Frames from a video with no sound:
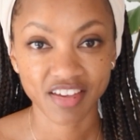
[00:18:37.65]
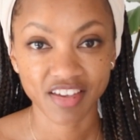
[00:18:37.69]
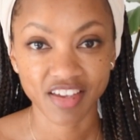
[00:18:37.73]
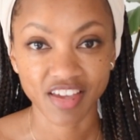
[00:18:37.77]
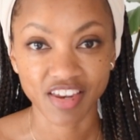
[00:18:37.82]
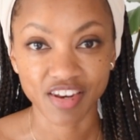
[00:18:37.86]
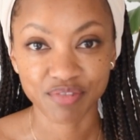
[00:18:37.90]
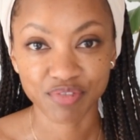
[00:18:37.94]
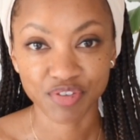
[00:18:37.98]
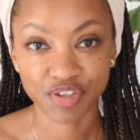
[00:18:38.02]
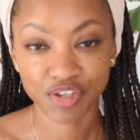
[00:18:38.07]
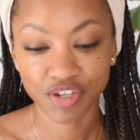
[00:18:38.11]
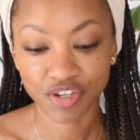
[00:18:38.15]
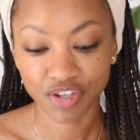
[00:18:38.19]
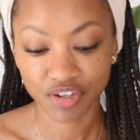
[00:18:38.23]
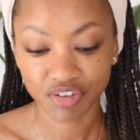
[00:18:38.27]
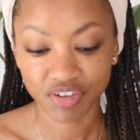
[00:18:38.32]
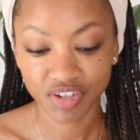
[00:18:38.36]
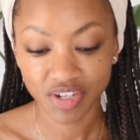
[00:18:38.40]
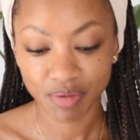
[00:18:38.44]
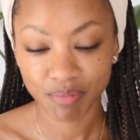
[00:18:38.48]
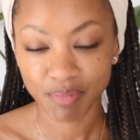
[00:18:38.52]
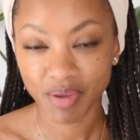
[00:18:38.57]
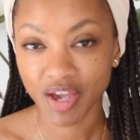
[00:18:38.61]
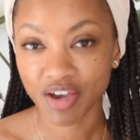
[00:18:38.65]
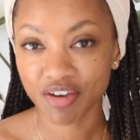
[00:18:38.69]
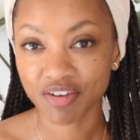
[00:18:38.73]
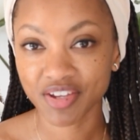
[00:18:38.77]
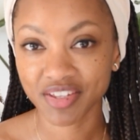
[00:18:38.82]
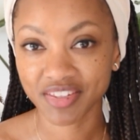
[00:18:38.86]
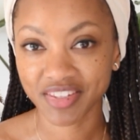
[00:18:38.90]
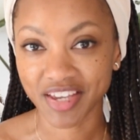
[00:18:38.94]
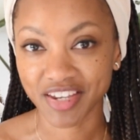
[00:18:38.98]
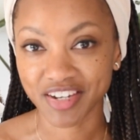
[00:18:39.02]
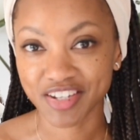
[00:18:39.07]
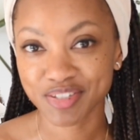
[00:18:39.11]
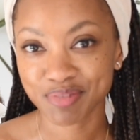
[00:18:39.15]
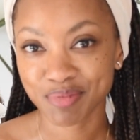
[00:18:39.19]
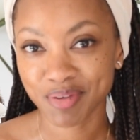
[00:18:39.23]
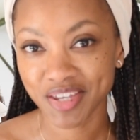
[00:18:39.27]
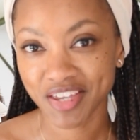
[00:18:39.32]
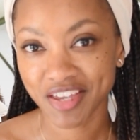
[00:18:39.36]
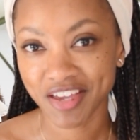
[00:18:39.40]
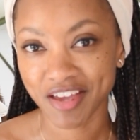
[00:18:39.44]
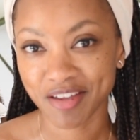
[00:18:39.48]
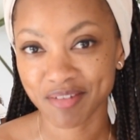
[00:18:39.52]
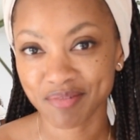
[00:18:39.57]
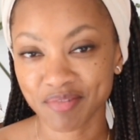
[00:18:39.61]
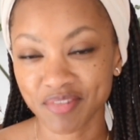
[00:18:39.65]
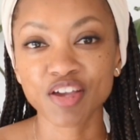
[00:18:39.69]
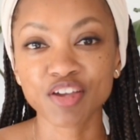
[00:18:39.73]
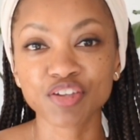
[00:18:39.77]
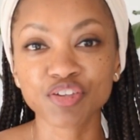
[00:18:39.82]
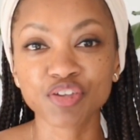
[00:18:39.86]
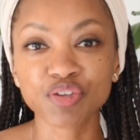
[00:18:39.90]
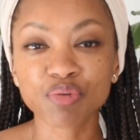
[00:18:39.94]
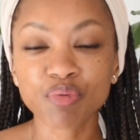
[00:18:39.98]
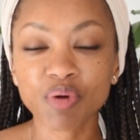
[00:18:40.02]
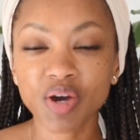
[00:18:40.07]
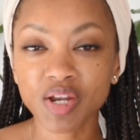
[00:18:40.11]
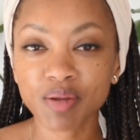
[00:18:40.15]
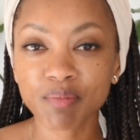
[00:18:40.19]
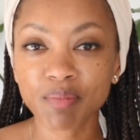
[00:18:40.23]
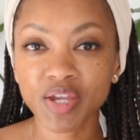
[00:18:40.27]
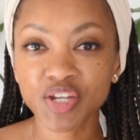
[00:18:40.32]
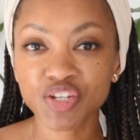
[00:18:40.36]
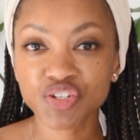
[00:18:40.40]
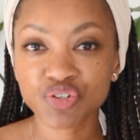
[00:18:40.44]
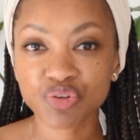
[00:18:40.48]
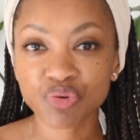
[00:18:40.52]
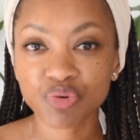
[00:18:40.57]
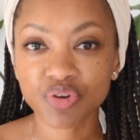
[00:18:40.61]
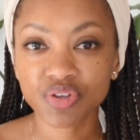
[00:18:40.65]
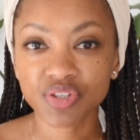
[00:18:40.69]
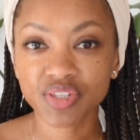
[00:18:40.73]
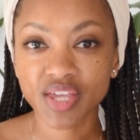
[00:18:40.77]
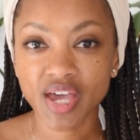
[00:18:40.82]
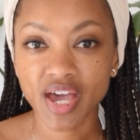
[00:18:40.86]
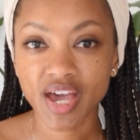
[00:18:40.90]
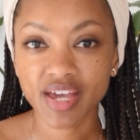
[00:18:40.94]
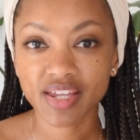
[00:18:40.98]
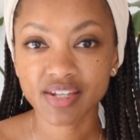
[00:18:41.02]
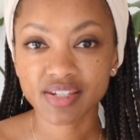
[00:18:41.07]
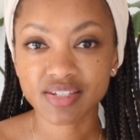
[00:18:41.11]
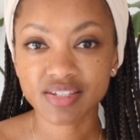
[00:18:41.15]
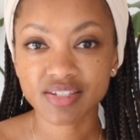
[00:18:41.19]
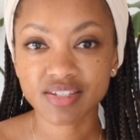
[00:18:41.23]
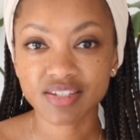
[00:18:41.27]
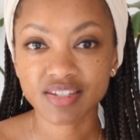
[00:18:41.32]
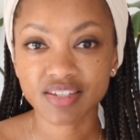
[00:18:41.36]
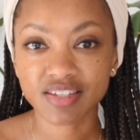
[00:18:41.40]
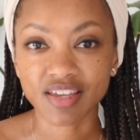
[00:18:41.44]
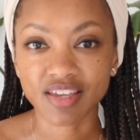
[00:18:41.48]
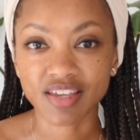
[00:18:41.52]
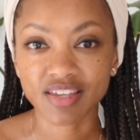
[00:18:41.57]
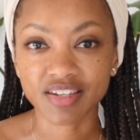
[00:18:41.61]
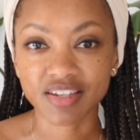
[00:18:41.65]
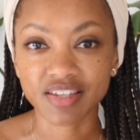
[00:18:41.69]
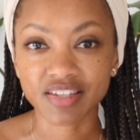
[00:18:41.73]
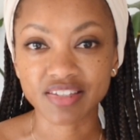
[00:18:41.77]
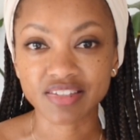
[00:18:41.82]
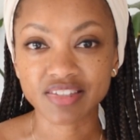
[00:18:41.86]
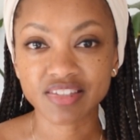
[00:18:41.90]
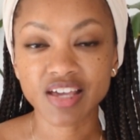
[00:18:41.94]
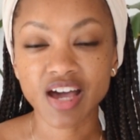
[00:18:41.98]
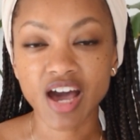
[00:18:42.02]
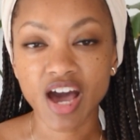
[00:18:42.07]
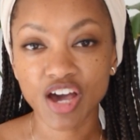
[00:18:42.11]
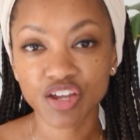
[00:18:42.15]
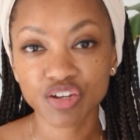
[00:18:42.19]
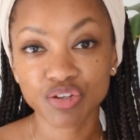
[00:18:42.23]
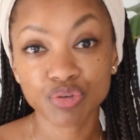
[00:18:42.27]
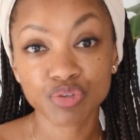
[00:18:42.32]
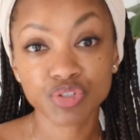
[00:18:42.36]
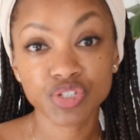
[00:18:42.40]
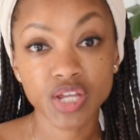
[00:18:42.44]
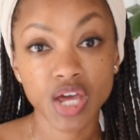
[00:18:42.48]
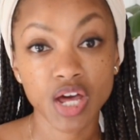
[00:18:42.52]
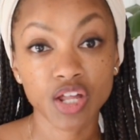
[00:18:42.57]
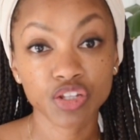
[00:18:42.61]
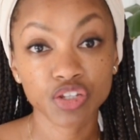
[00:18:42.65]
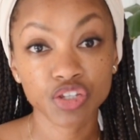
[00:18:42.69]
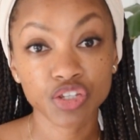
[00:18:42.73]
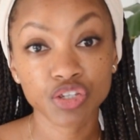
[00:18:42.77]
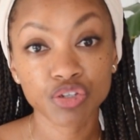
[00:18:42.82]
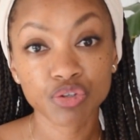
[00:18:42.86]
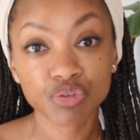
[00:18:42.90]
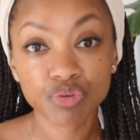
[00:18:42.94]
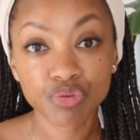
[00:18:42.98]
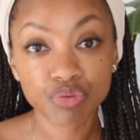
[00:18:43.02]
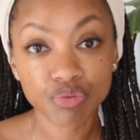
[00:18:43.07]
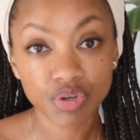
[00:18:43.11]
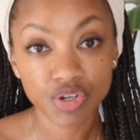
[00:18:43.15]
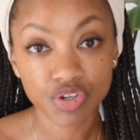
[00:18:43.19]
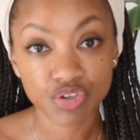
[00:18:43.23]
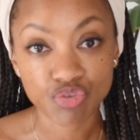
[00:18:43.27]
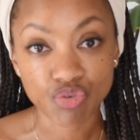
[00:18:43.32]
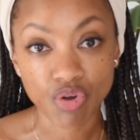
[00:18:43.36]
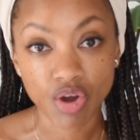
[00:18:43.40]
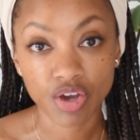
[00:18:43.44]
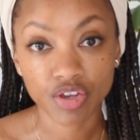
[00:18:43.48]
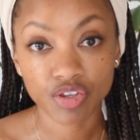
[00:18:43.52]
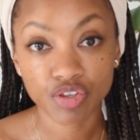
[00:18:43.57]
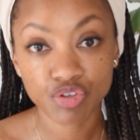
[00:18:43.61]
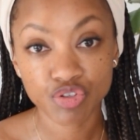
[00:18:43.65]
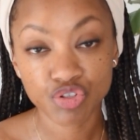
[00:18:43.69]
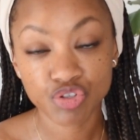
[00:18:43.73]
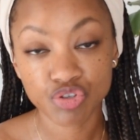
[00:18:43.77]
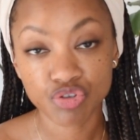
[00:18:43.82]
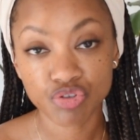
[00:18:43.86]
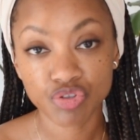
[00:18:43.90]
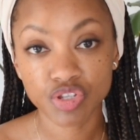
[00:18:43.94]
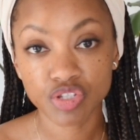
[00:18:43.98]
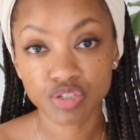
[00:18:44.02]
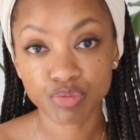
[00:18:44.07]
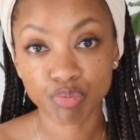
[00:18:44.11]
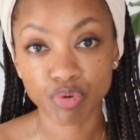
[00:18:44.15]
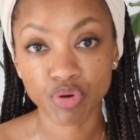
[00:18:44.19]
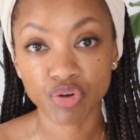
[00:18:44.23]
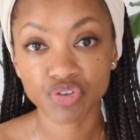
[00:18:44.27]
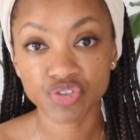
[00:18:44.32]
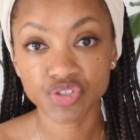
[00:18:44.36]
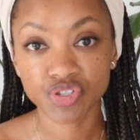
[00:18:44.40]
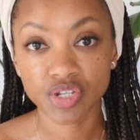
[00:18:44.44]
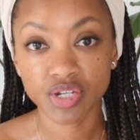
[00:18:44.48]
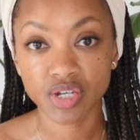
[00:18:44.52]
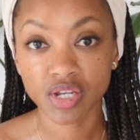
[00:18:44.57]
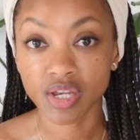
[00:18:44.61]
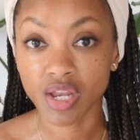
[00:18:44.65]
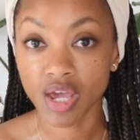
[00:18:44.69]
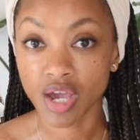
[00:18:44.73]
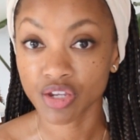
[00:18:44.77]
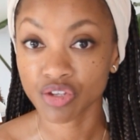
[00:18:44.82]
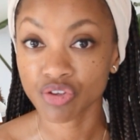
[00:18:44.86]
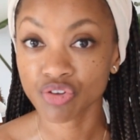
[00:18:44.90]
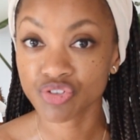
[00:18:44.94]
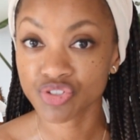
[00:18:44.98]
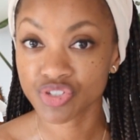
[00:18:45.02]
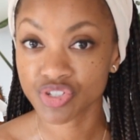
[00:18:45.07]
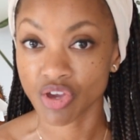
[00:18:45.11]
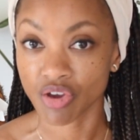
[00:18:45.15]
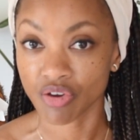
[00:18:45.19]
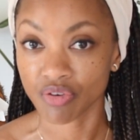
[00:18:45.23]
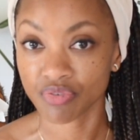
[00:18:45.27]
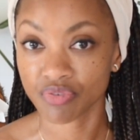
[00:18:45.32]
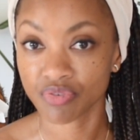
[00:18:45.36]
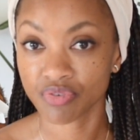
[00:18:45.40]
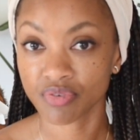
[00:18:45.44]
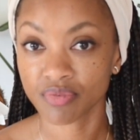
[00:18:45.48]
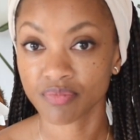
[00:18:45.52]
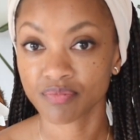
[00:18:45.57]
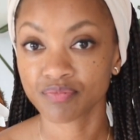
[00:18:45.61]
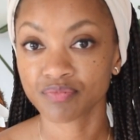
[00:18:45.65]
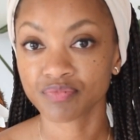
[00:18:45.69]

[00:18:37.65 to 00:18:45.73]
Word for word: And if you hear any meowing, that is my cat. You want to make sure that it is God who's telling you and drawing you to this person and not yourself.